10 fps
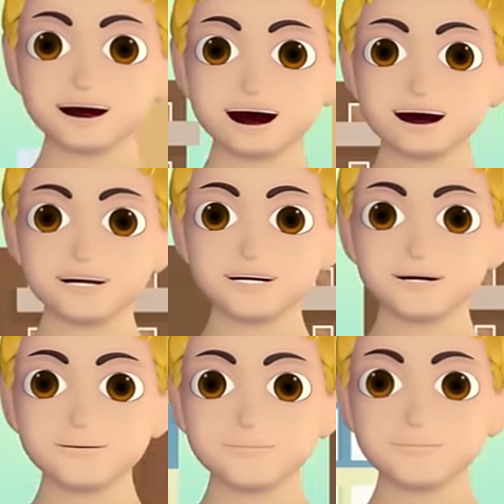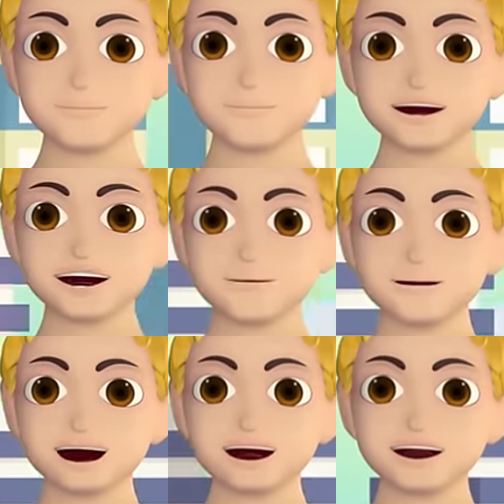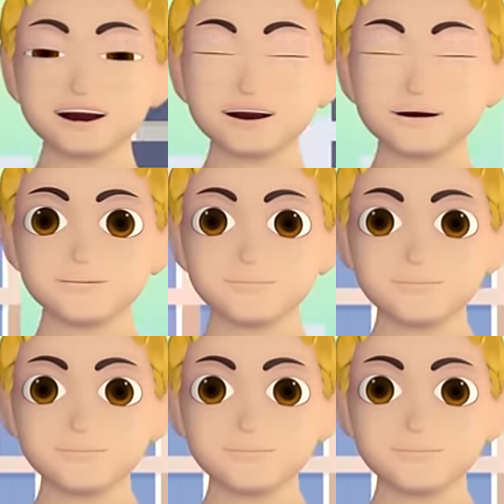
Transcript: you say ambulance?